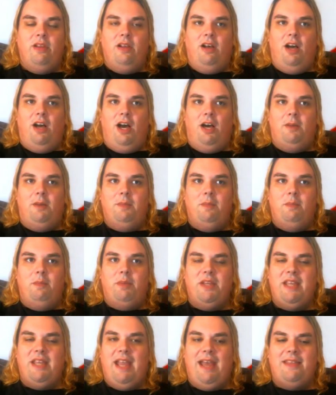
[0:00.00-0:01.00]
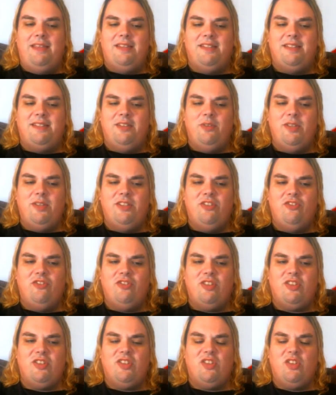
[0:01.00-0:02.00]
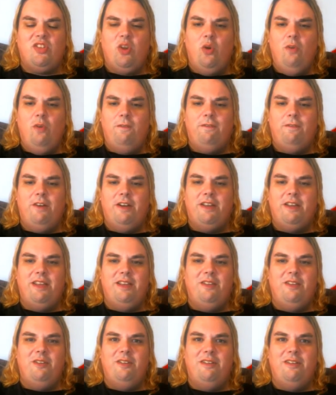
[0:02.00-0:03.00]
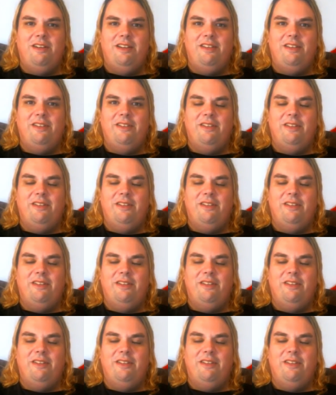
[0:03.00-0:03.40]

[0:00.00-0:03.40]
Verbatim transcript: Um, but yeah, the series is just so fucking good.